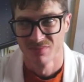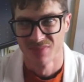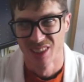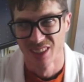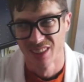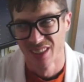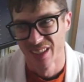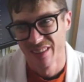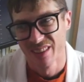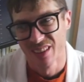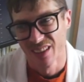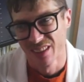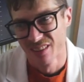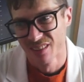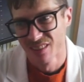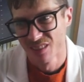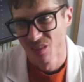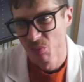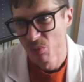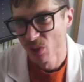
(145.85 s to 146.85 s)
and I think
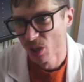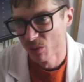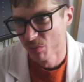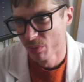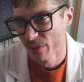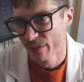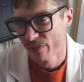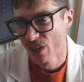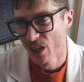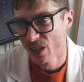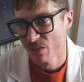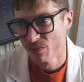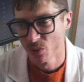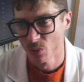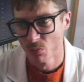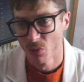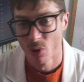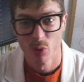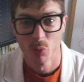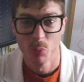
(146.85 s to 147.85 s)
it's probably fine
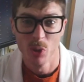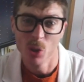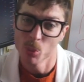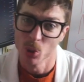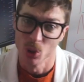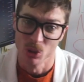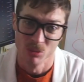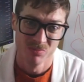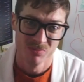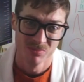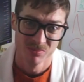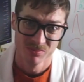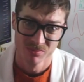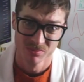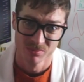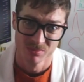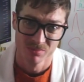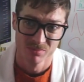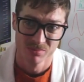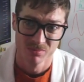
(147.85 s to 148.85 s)
for most people,
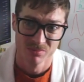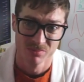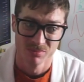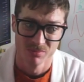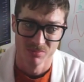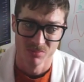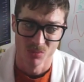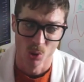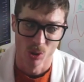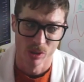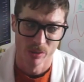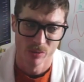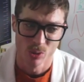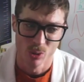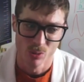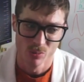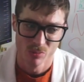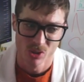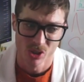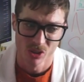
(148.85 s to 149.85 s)
or if
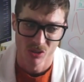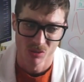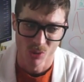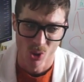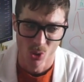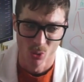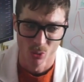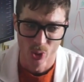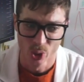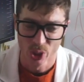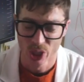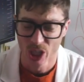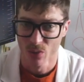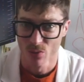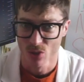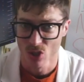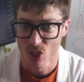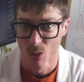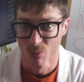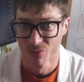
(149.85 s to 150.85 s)
you just don't really care
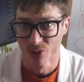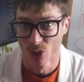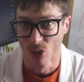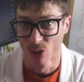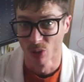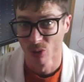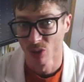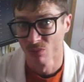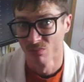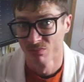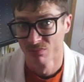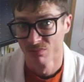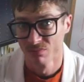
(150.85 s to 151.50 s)
for sharp photos.